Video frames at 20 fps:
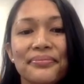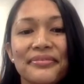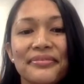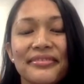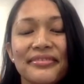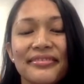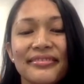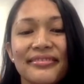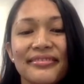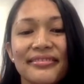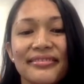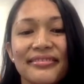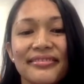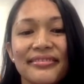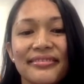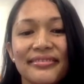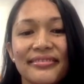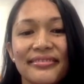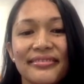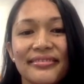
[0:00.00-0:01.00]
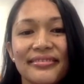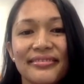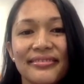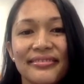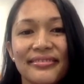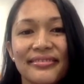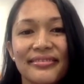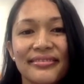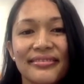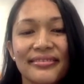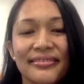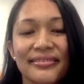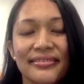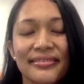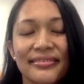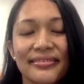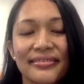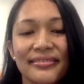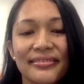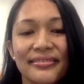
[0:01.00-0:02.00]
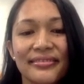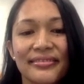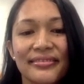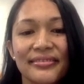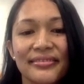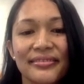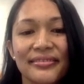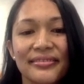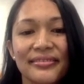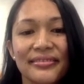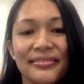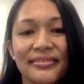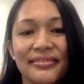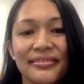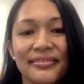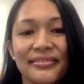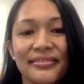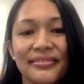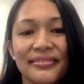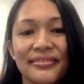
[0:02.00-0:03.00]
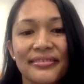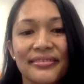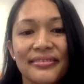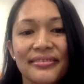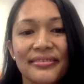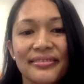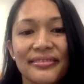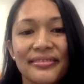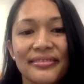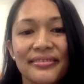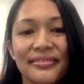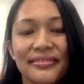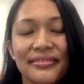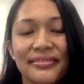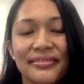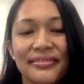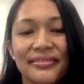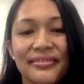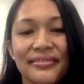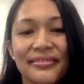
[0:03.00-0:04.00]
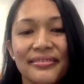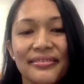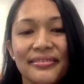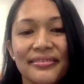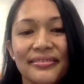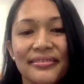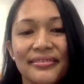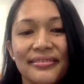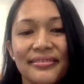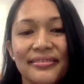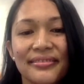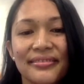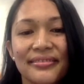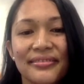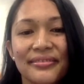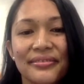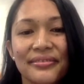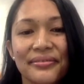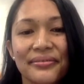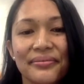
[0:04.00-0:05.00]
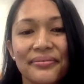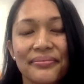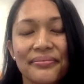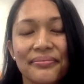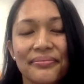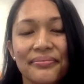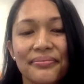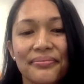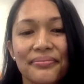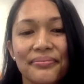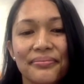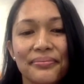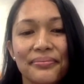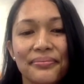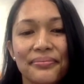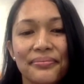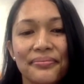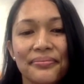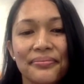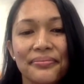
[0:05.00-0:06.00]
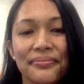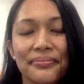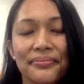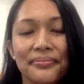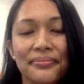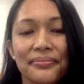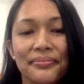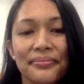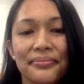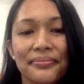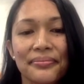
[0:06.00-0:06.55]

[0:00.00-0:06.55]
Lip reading: The person shown says nothing.